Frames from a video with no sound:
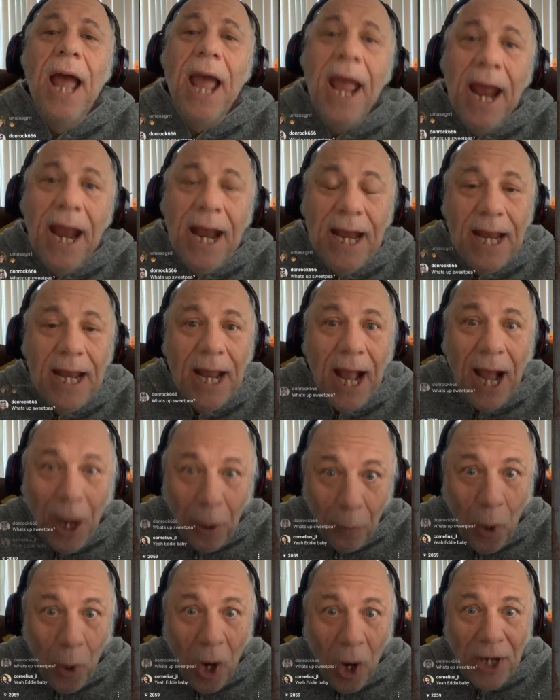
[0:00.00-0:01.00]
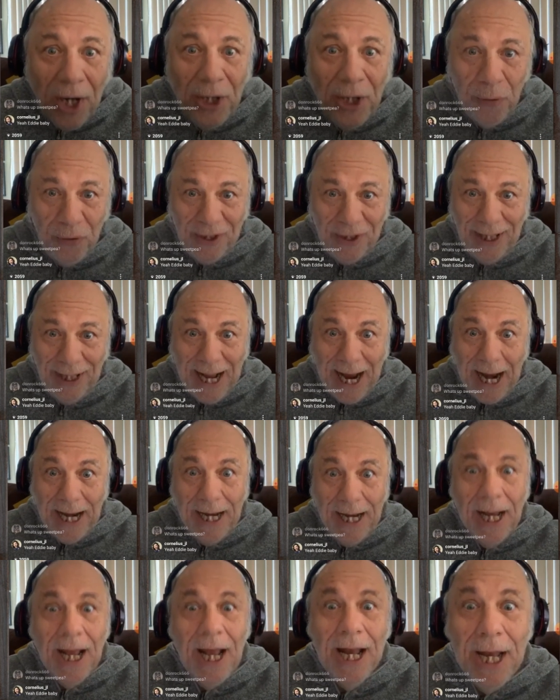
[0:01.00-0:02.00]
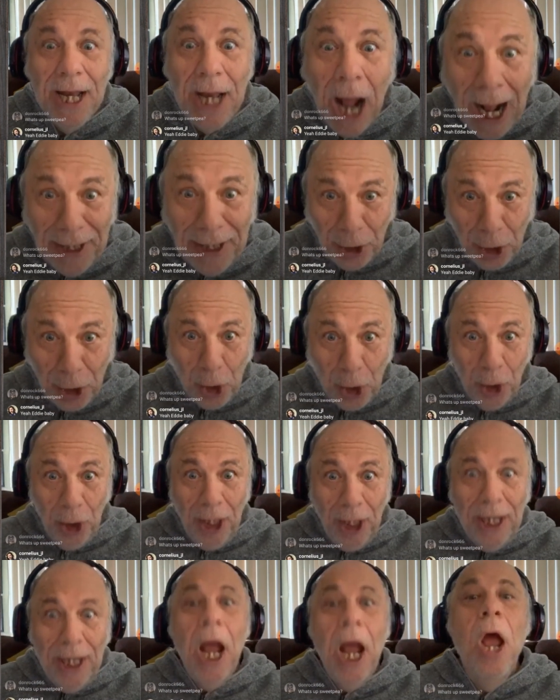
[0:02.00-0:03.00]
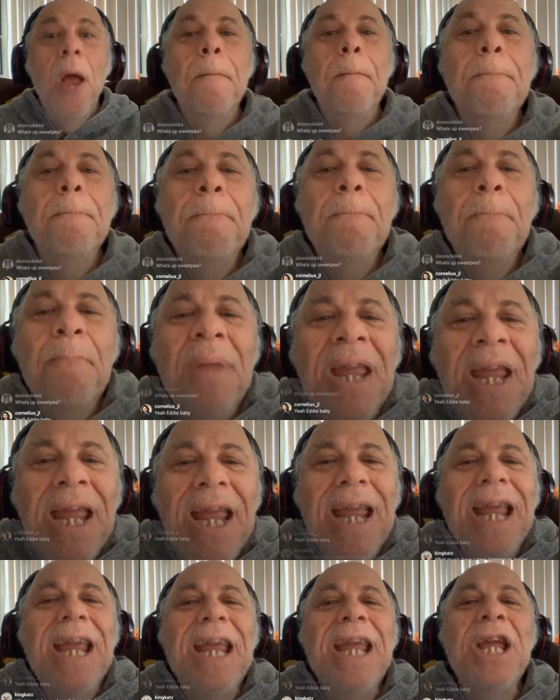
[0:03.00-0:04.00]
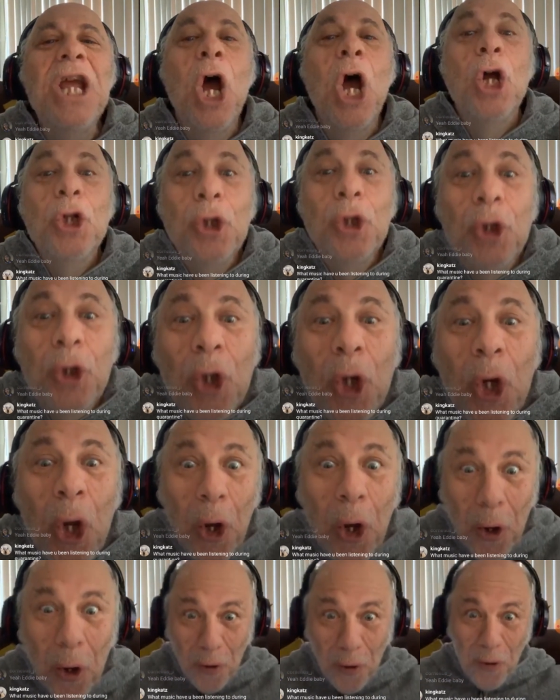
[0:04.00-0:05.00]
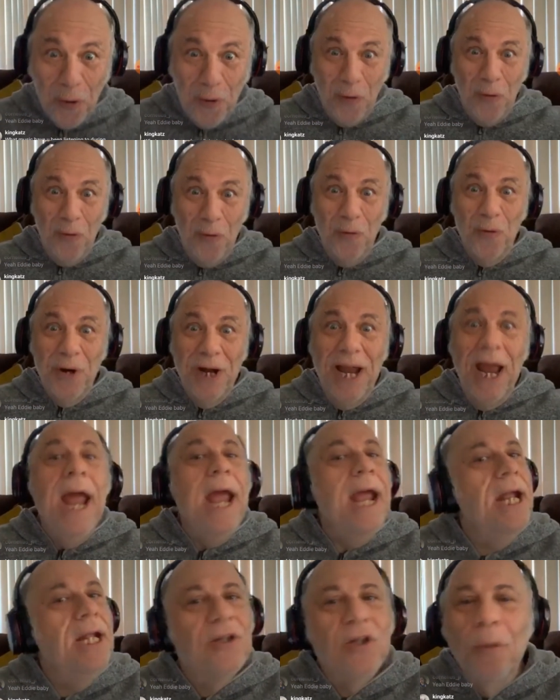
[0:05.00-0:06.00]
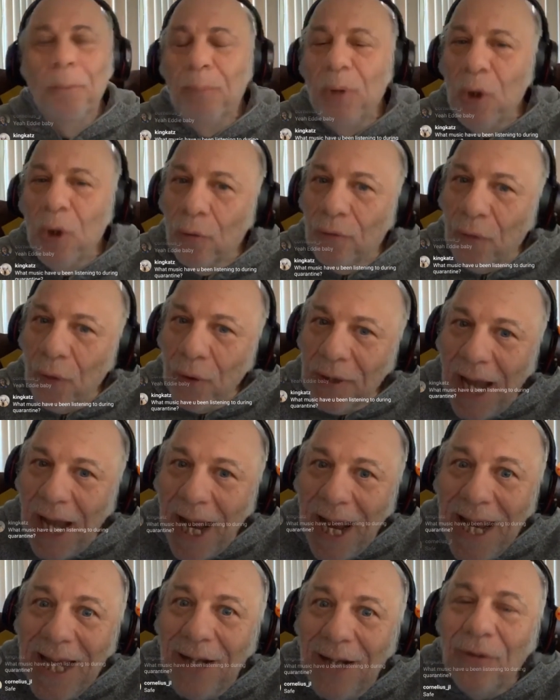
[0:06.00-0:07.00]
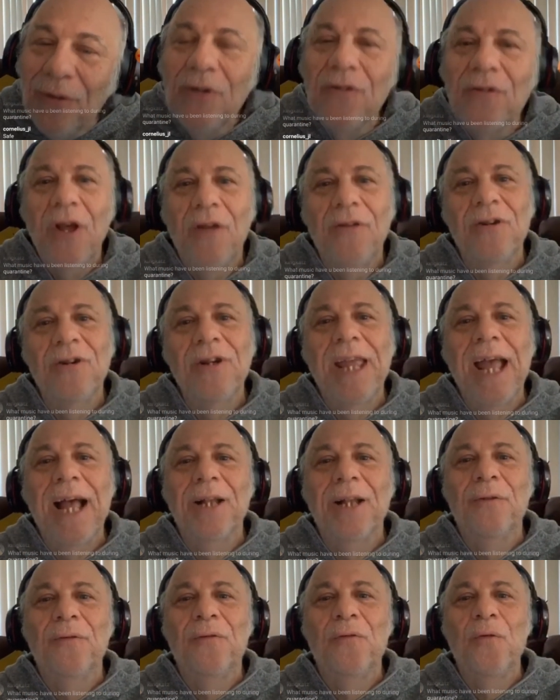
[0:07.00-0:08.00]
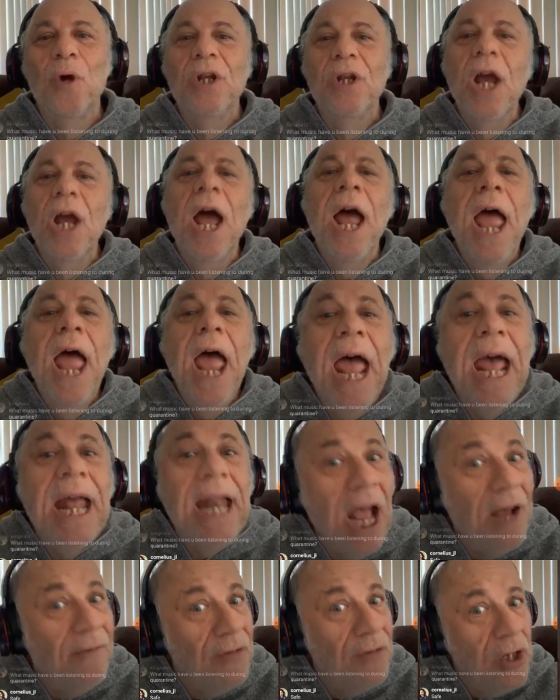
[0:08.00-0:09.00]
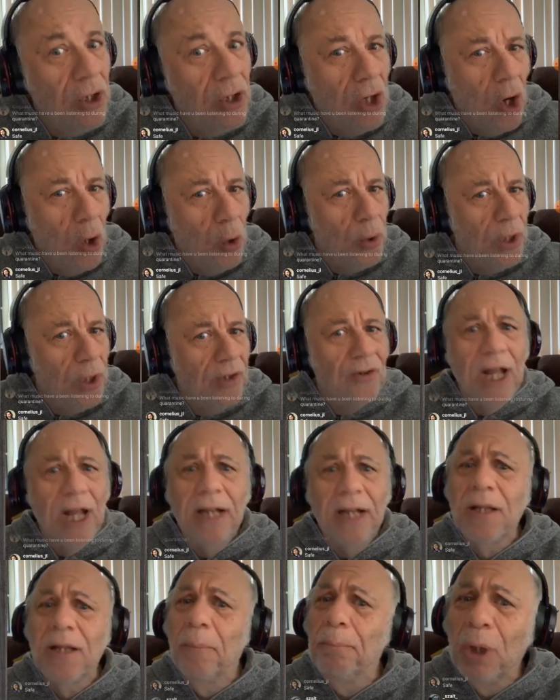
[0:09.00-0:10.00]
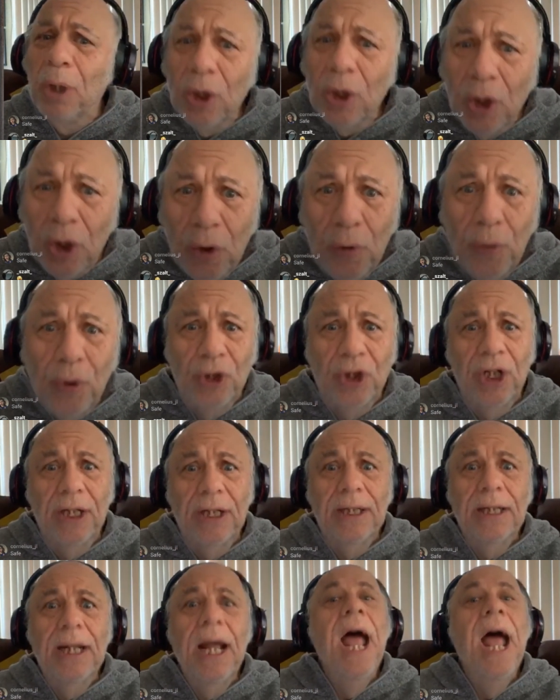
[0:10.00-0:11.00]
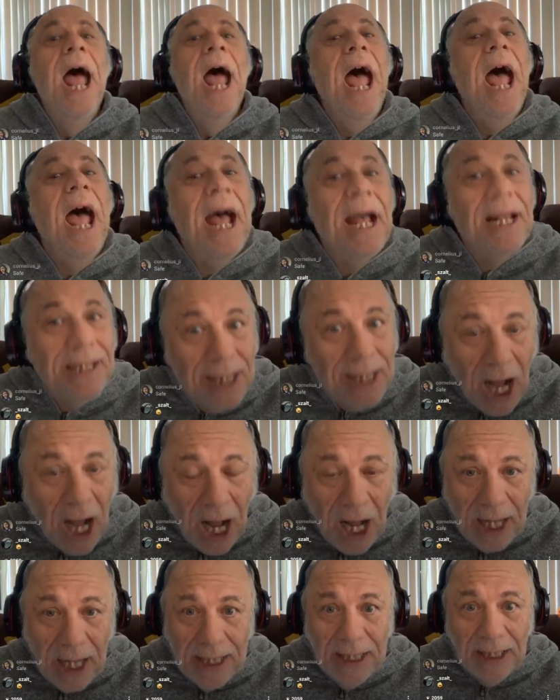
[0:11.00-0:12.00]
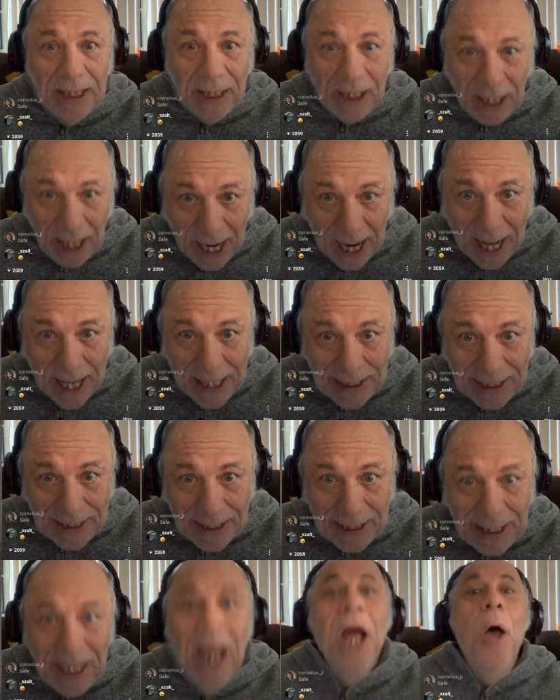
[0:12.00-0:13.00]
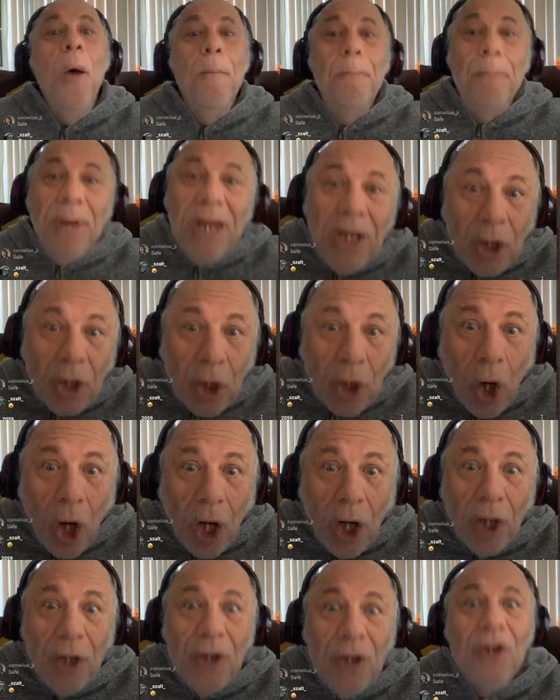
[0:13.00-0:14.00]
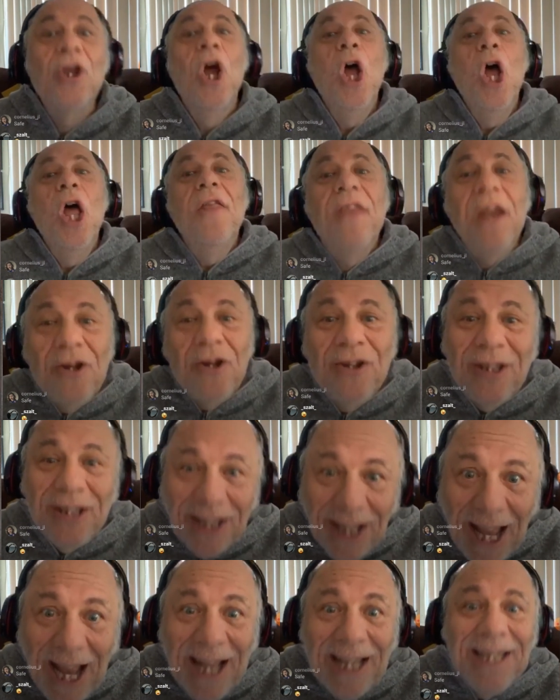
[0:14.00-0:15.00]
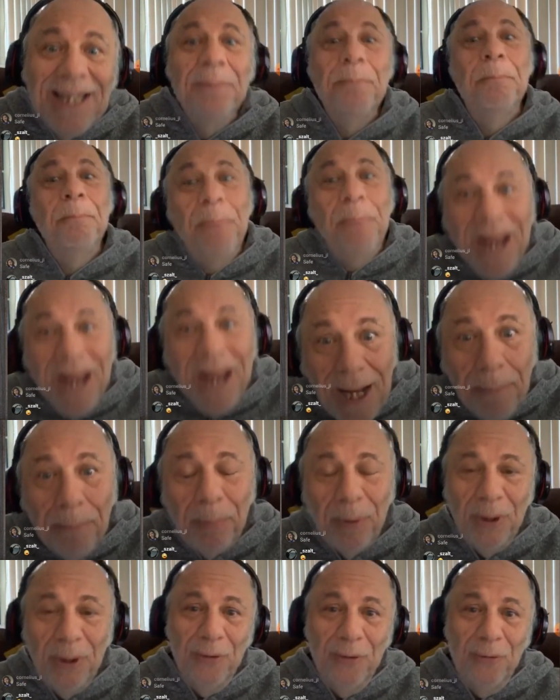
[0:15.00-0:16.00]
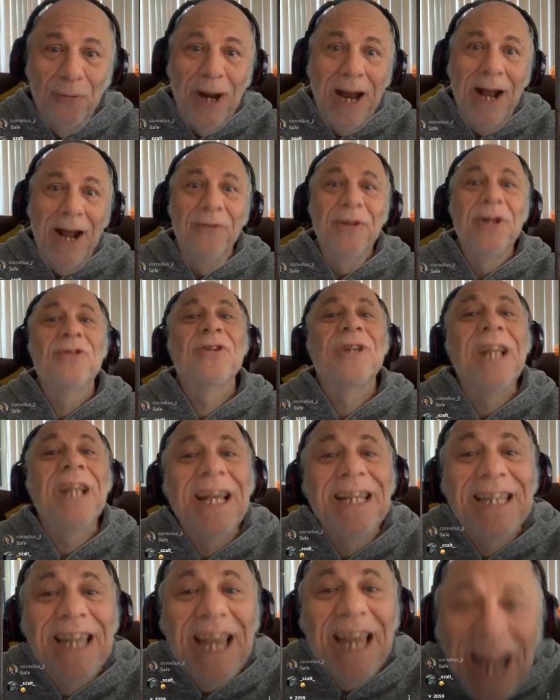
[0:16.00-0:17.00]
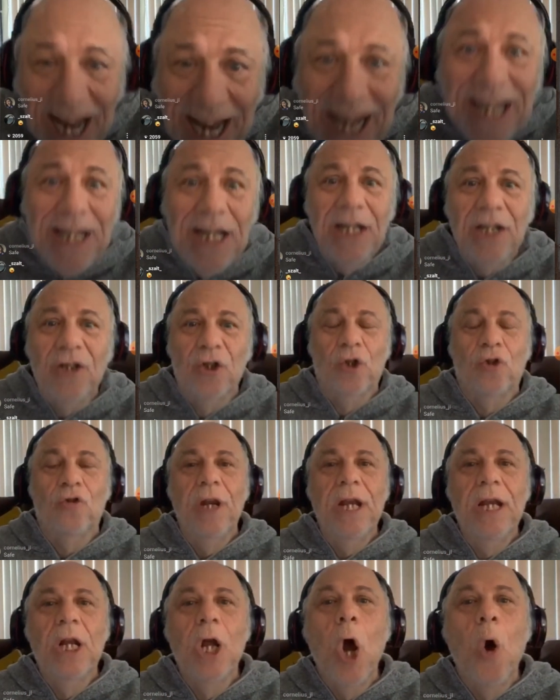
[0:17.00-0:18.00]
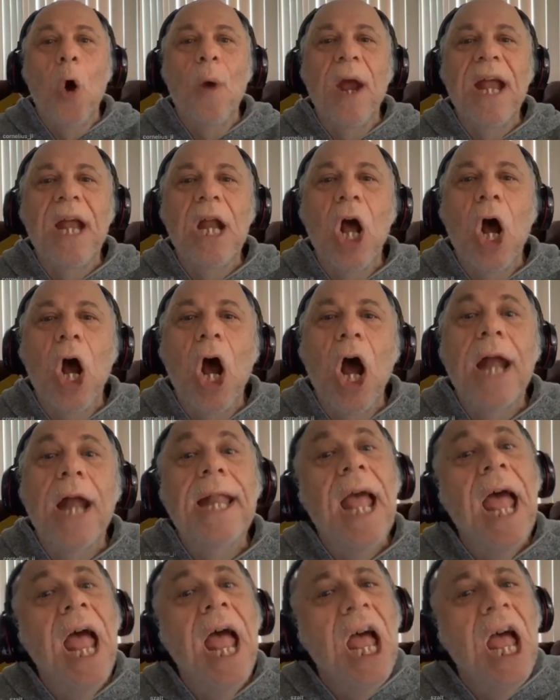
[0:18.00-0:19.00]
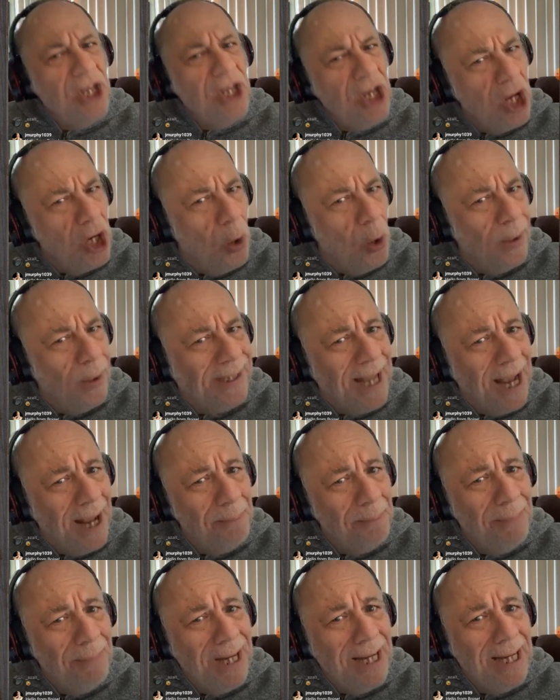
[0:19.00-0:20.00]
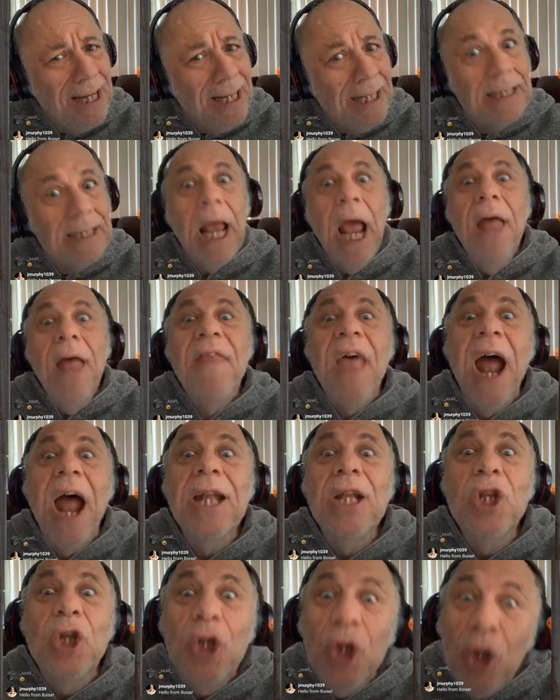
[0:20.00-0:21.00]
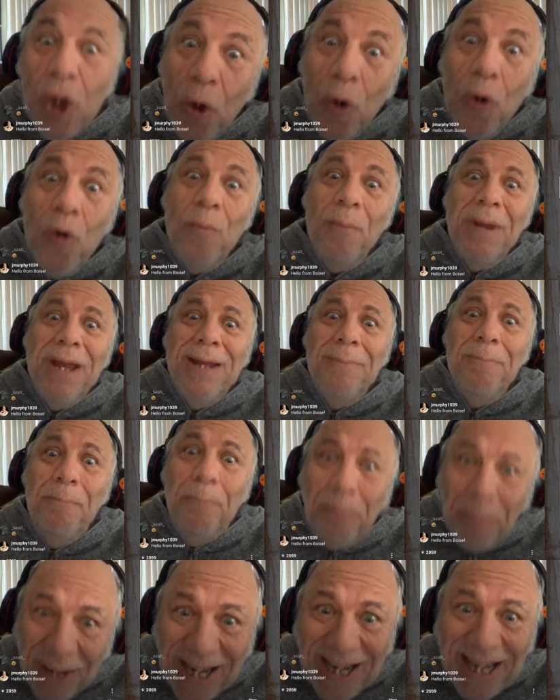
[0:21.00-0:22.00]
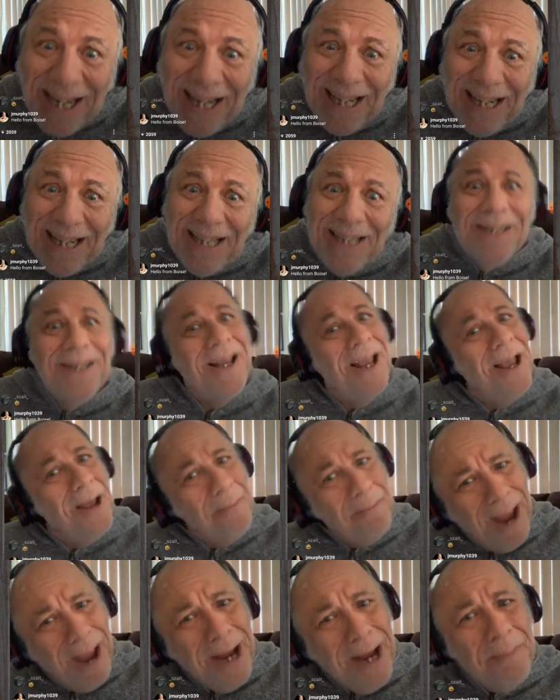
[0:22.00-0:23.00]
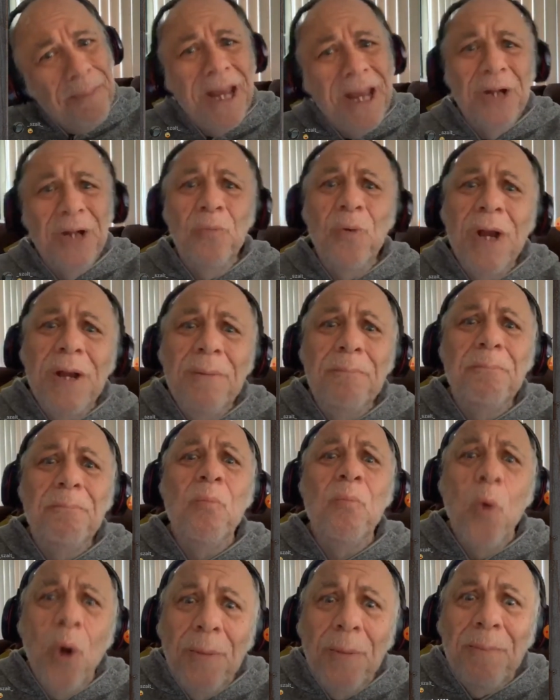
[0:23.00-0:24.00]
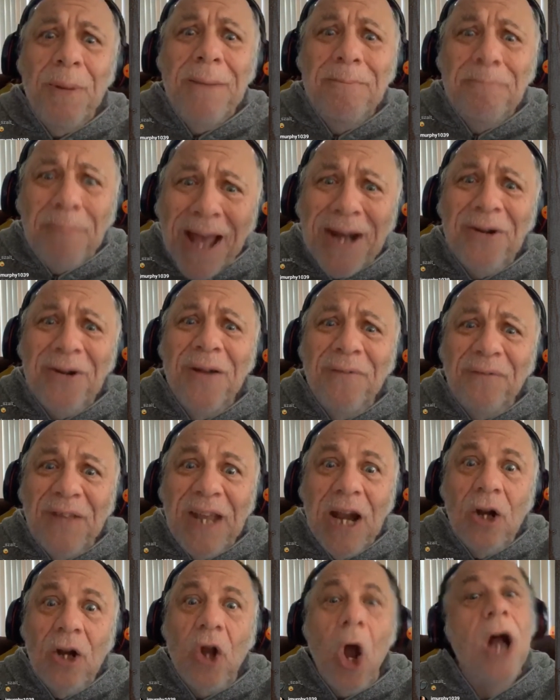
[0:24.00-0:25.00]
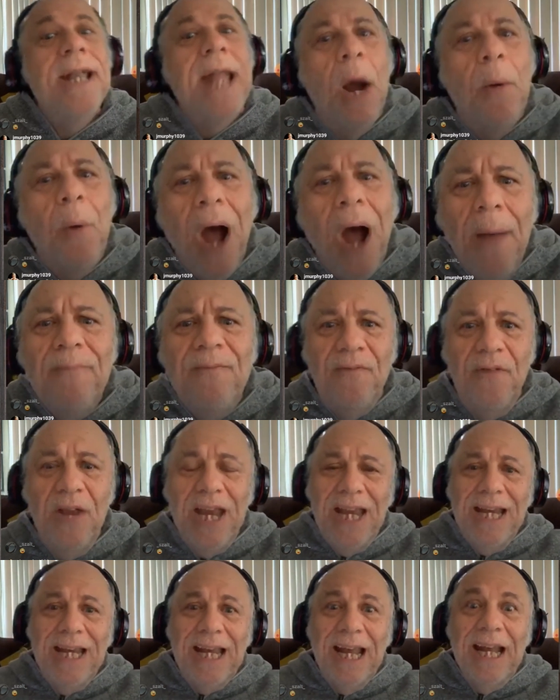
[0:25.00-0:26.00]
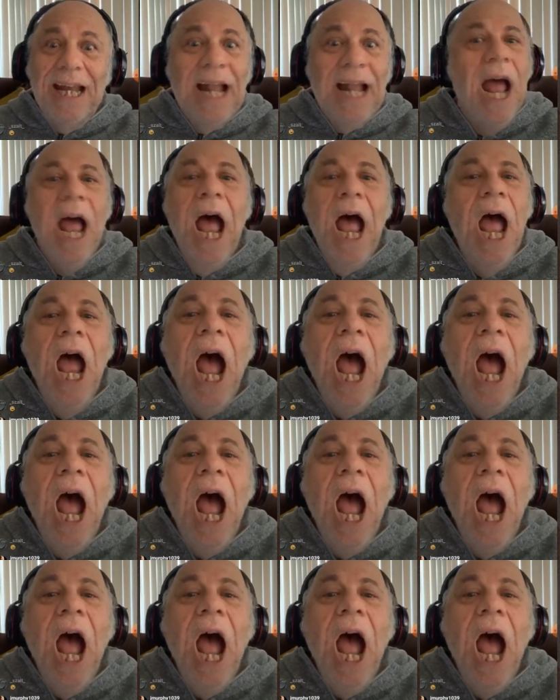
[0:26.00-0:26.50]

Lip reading: Hey, how are you today? Not good? Me too. It's a beautiful day here in Southern California, and have you noticed that the pollution has gotten less because there's less people around, there's less industry going on. Do you know what that means? That human beings, maybe would be better if they're gone. Now, I'm vegan.